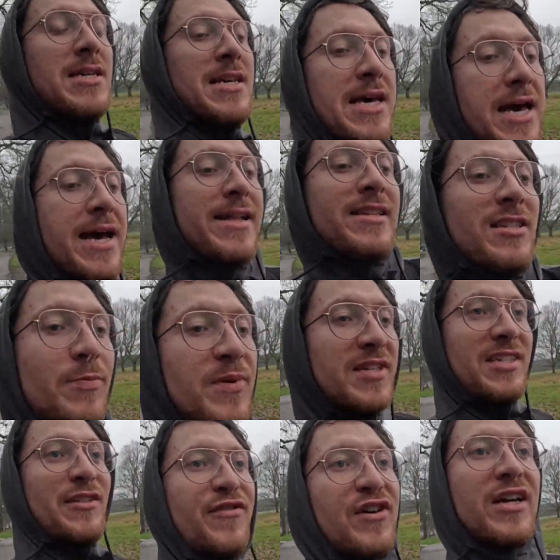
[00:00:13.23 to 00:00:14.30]
and
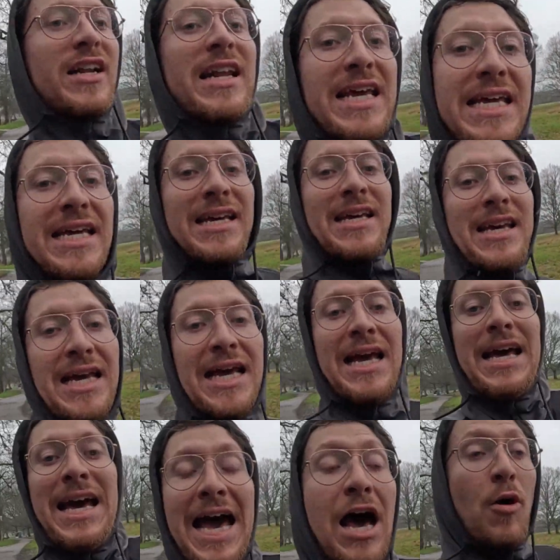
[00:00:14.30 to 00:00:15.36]
specifically
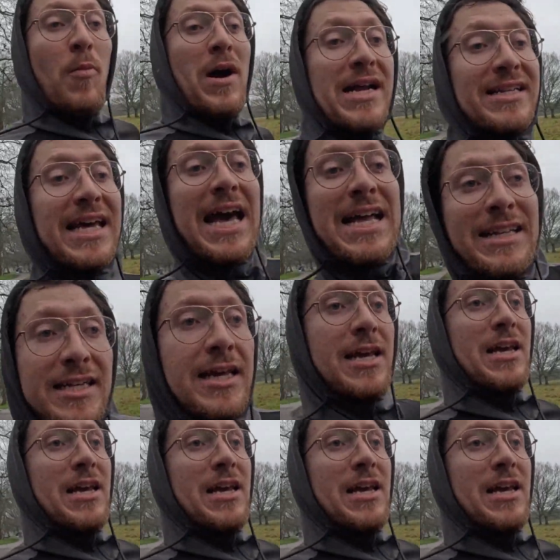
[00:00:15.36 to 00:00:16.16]
how my dad